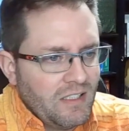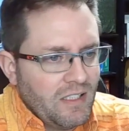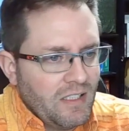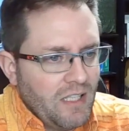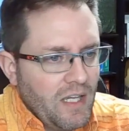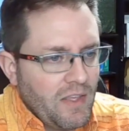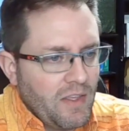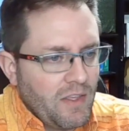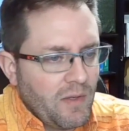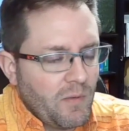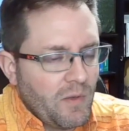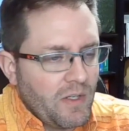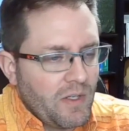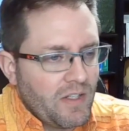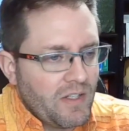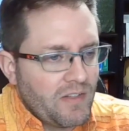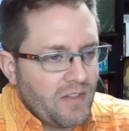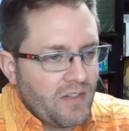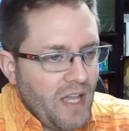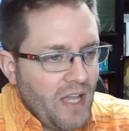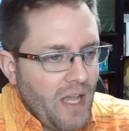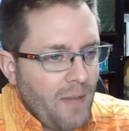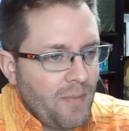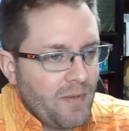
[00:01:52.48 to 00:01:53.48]
I think what needs
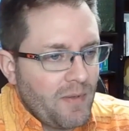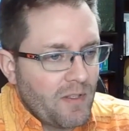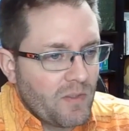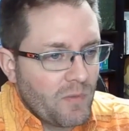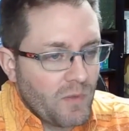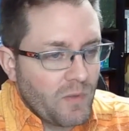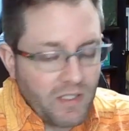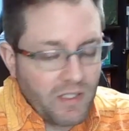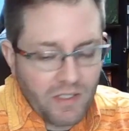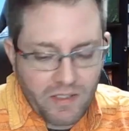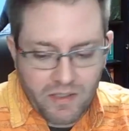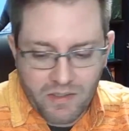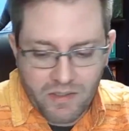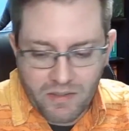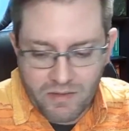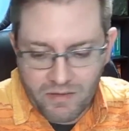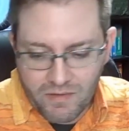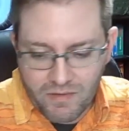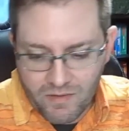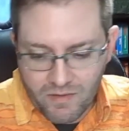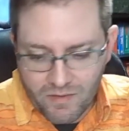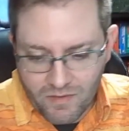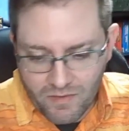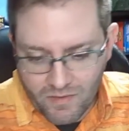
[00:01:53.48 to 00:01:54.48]
to happen is we need
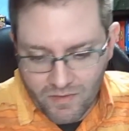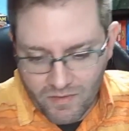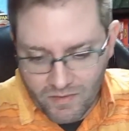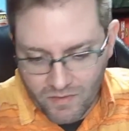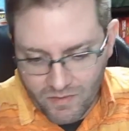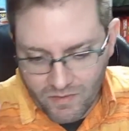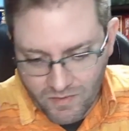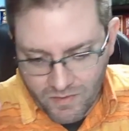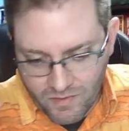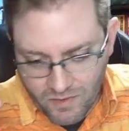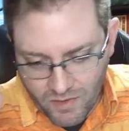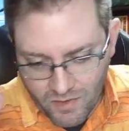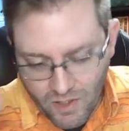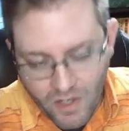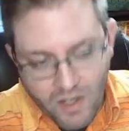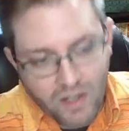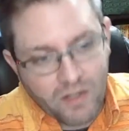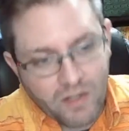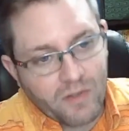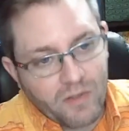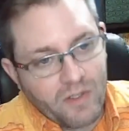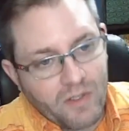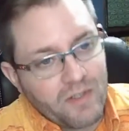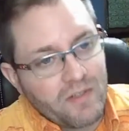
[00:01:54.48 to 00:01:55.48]

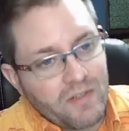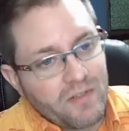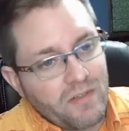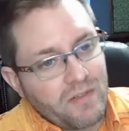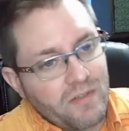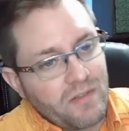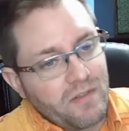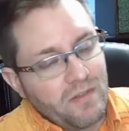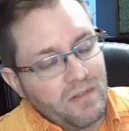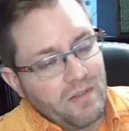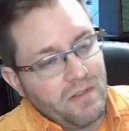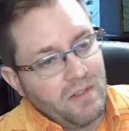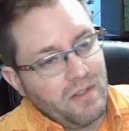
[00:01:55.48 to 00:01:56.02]
Congress